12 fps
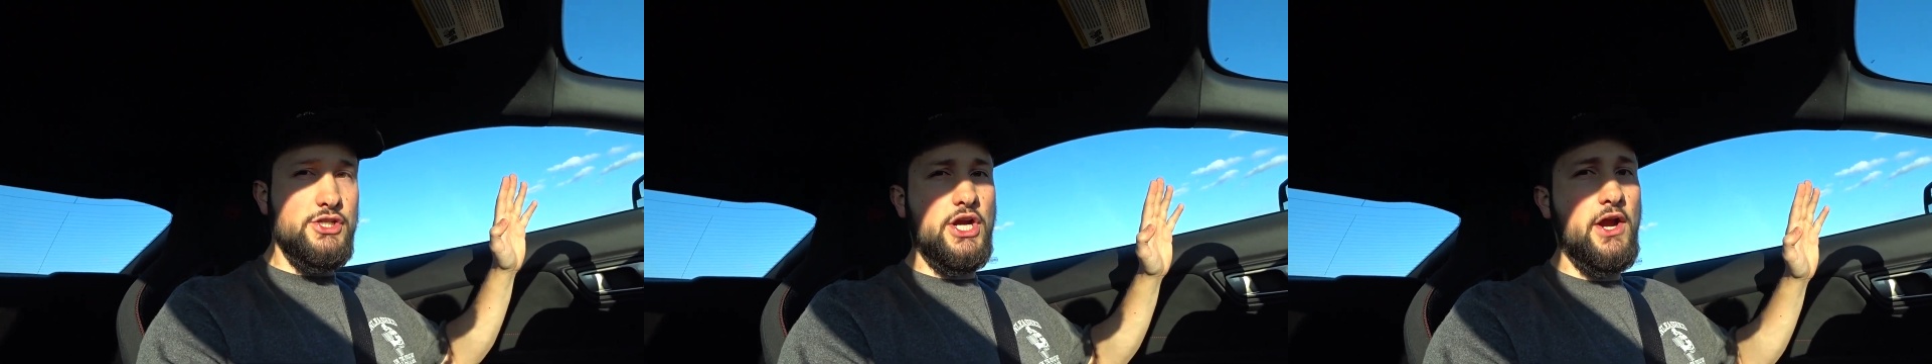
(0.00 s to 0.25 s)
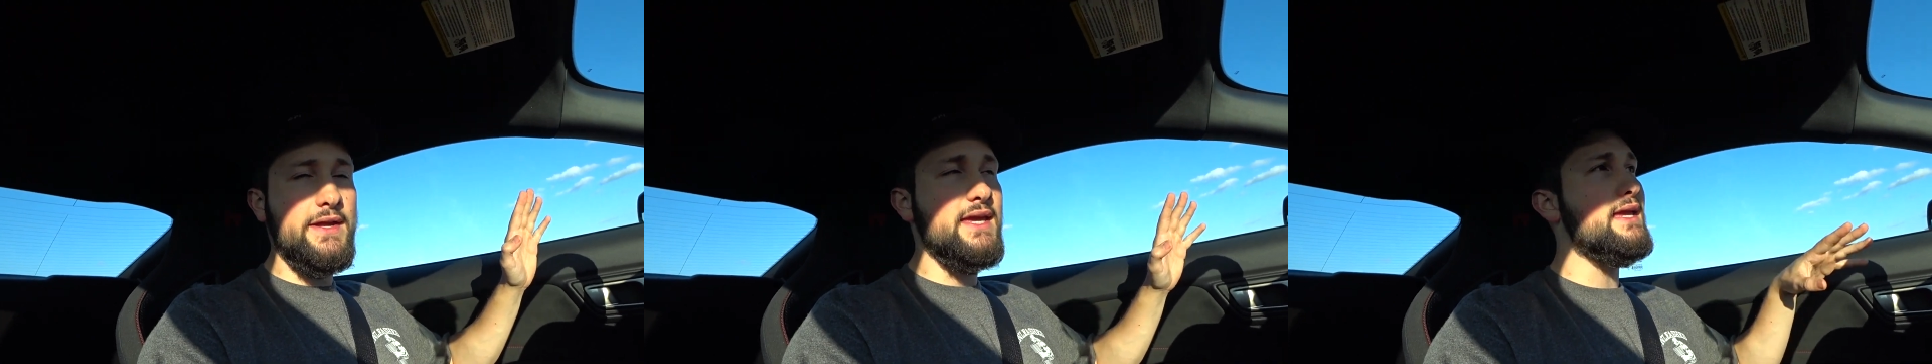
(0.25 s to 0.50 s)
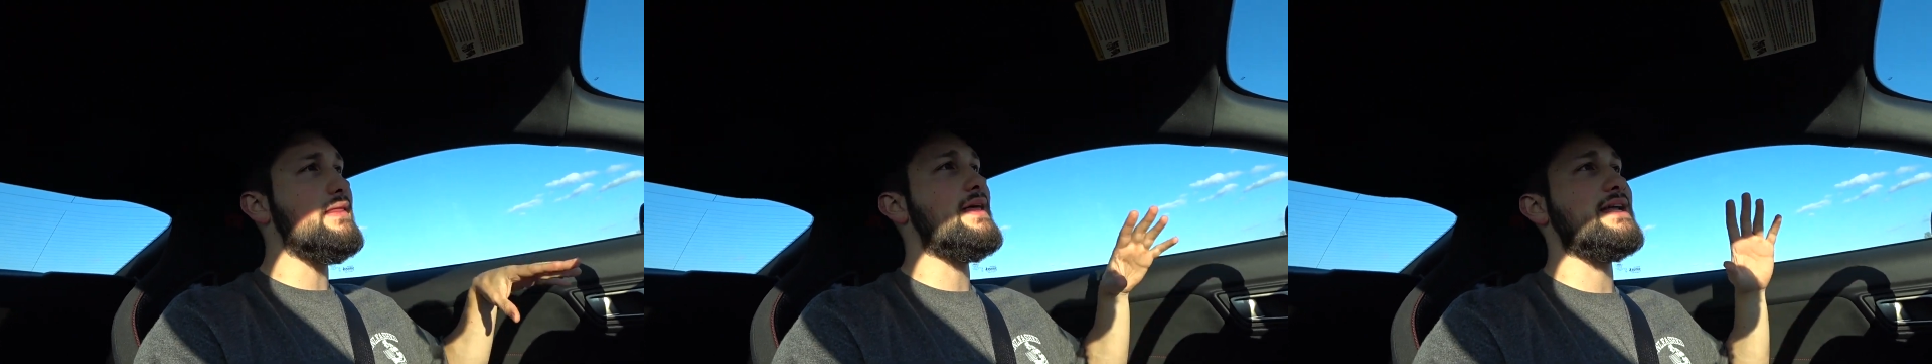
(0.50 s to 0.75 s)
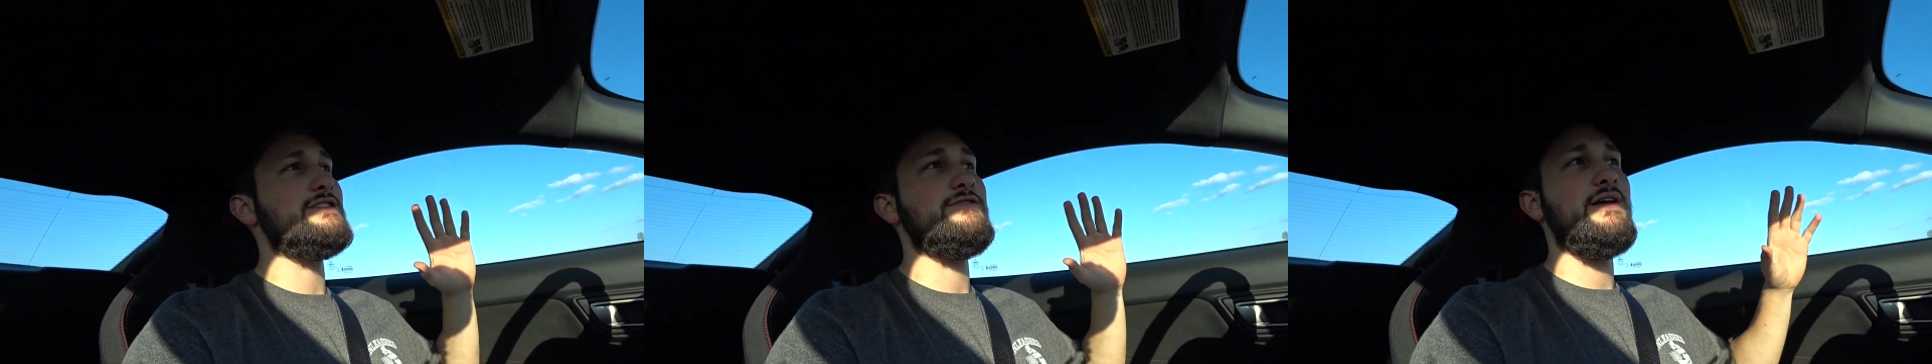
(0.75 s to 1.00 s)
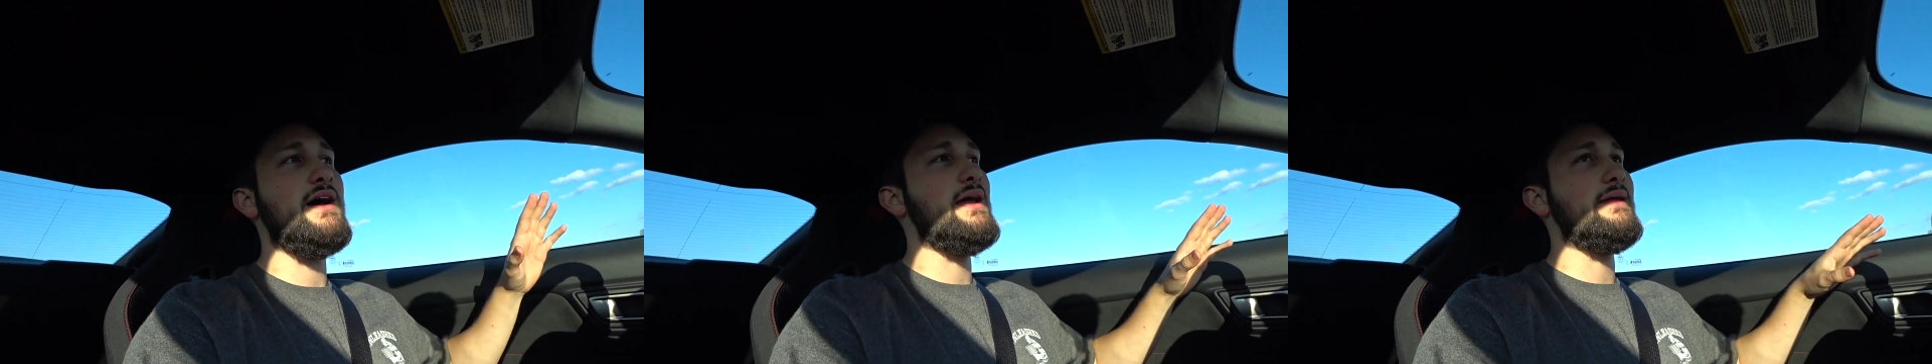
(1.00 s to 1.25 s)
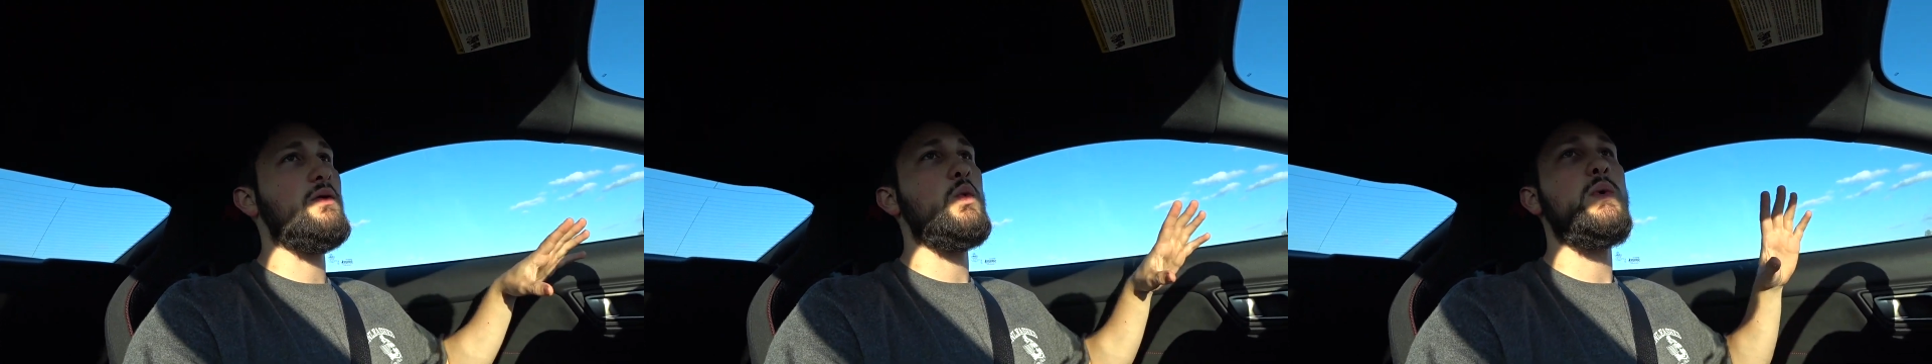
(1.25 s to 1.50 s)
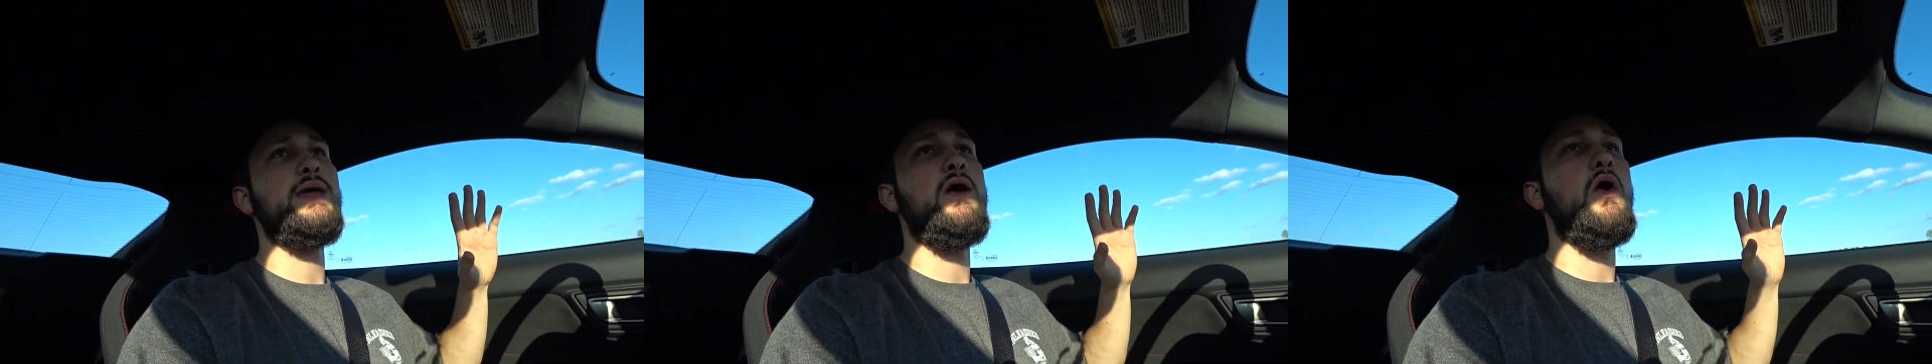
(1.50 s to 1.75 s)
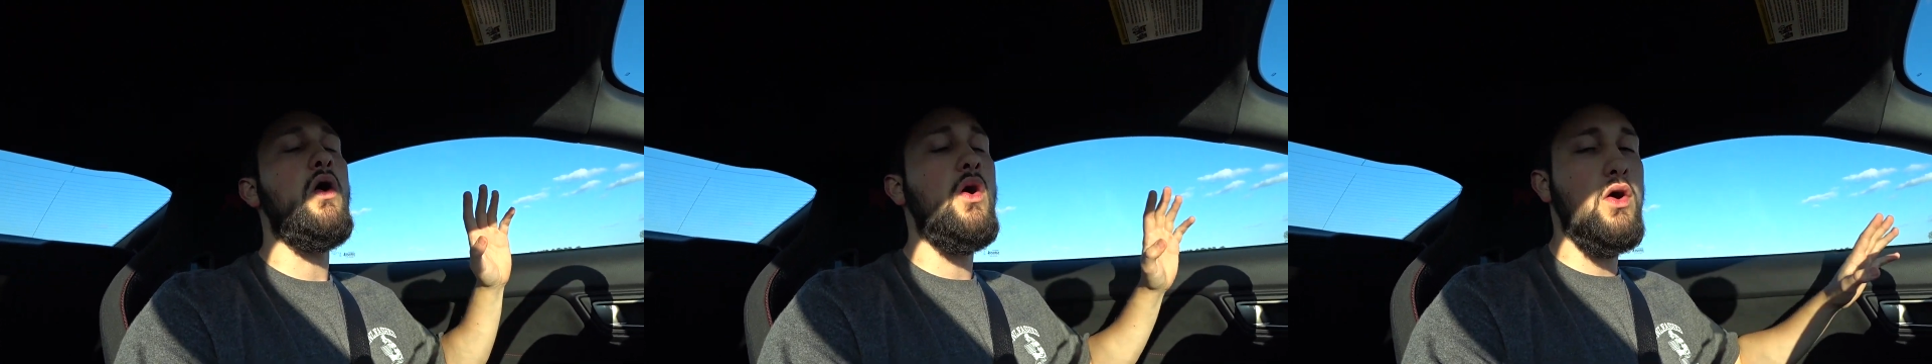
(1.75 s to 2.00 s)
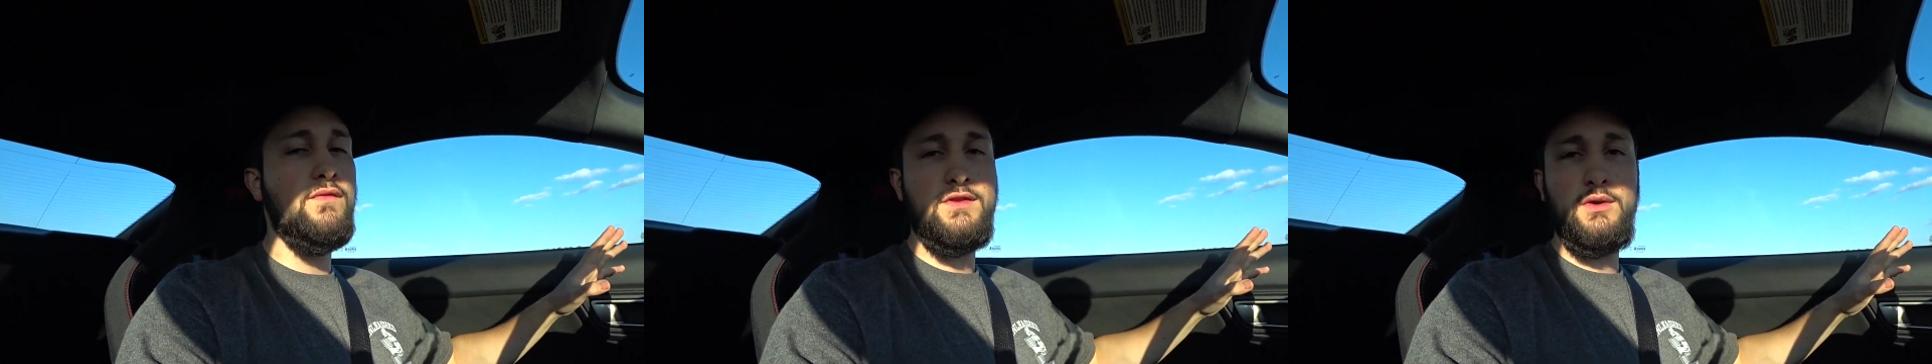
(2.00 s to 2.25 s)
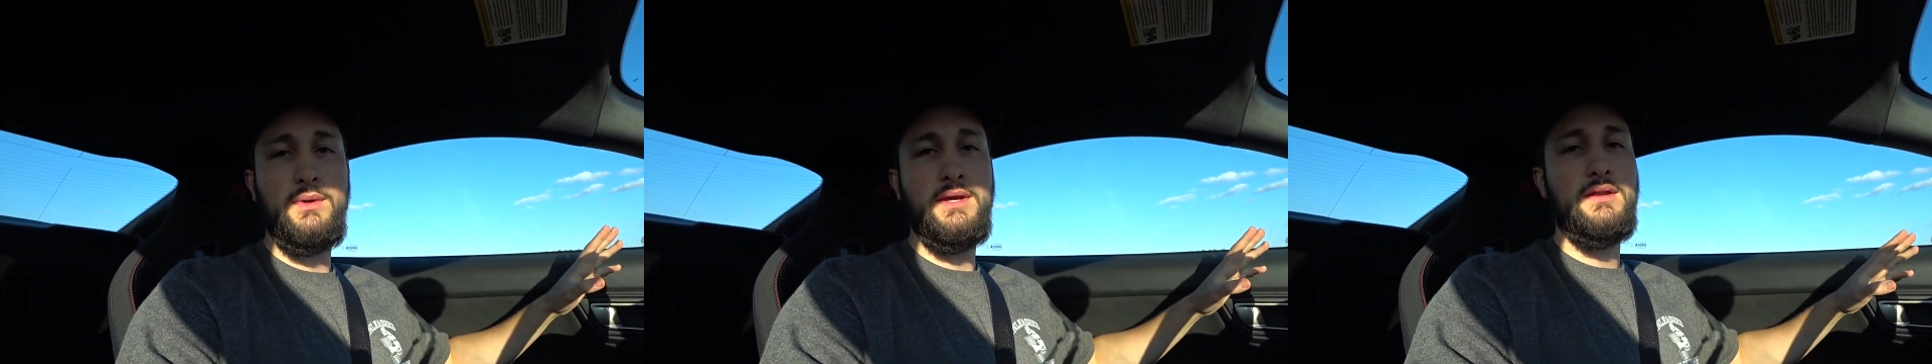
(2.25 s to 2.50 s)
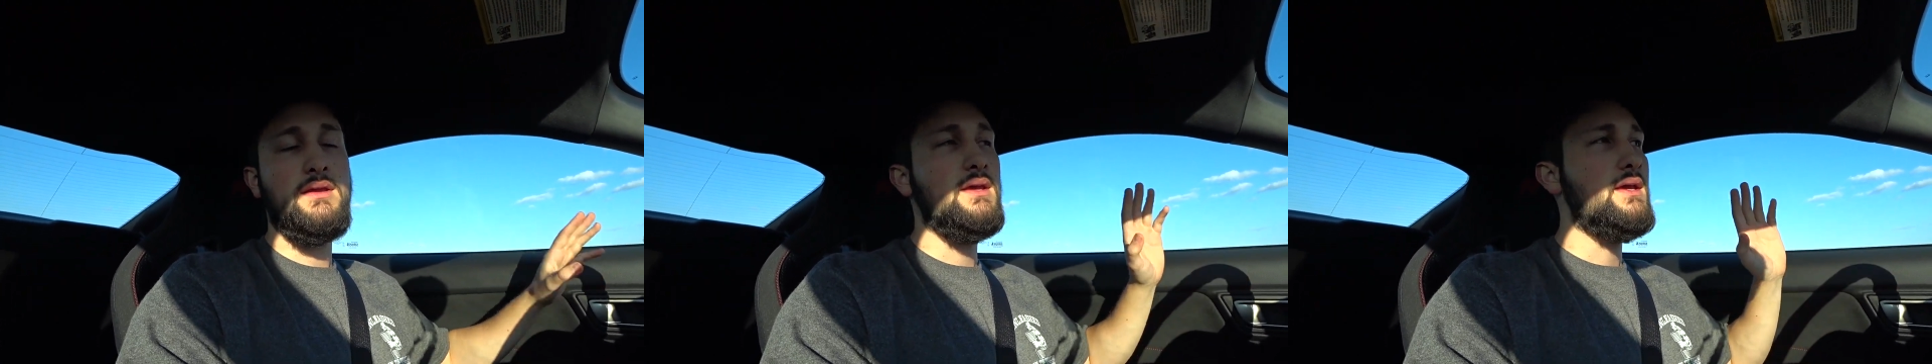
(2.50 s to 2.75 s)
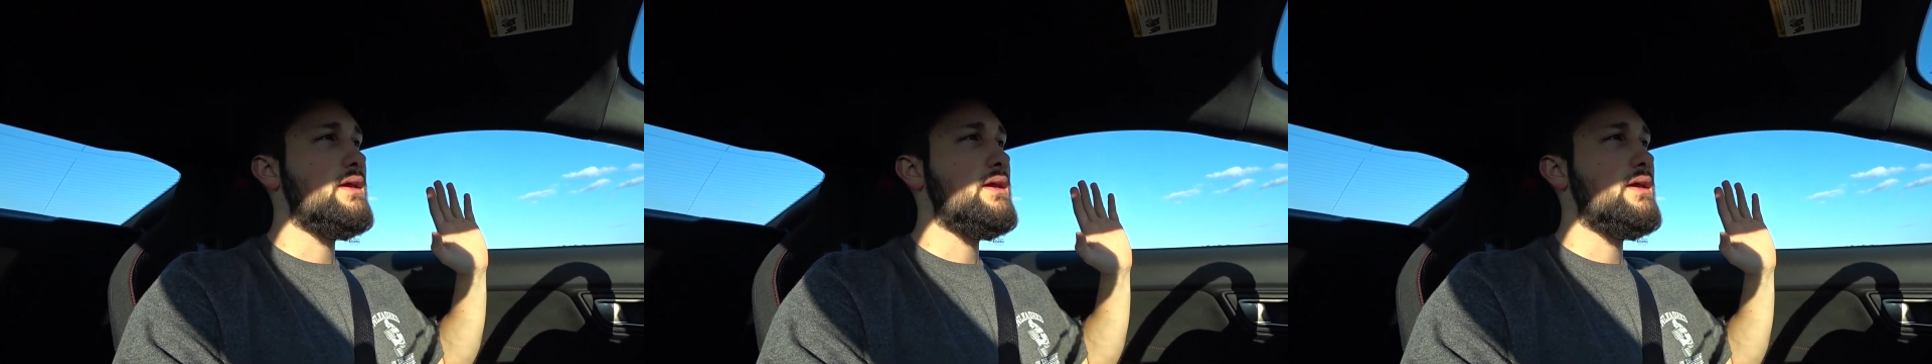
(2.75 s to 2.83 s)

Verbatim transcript: jerky. That's fine. We all do it.